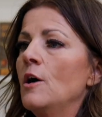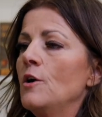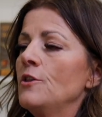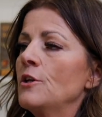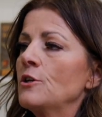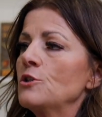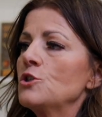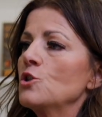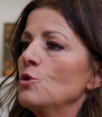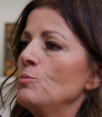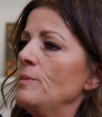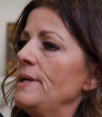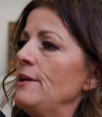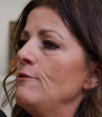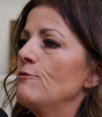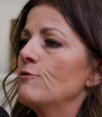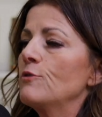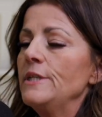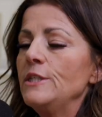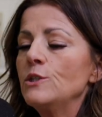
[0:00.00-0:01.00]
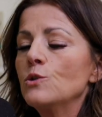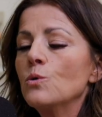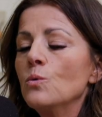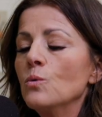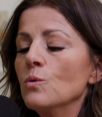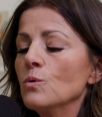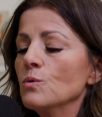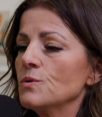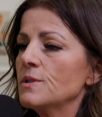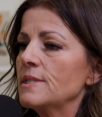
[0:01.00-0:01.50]
There's so many free
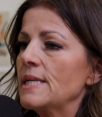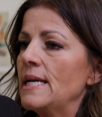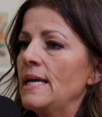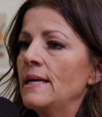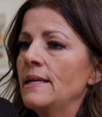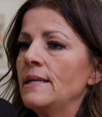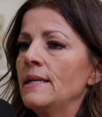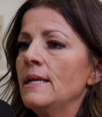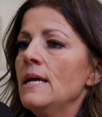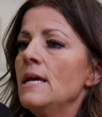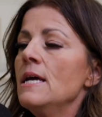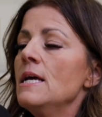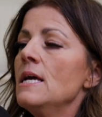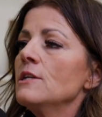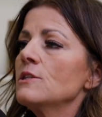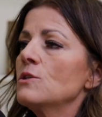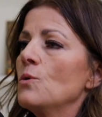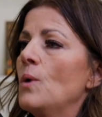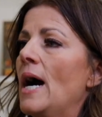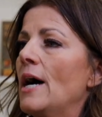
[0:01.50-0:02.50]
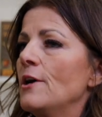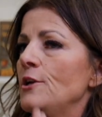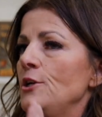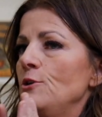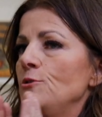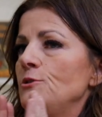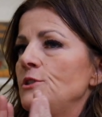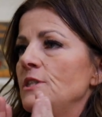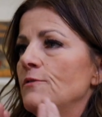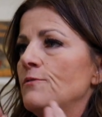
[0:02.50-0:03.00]
tools. And so how do
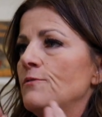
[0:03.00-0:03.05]
you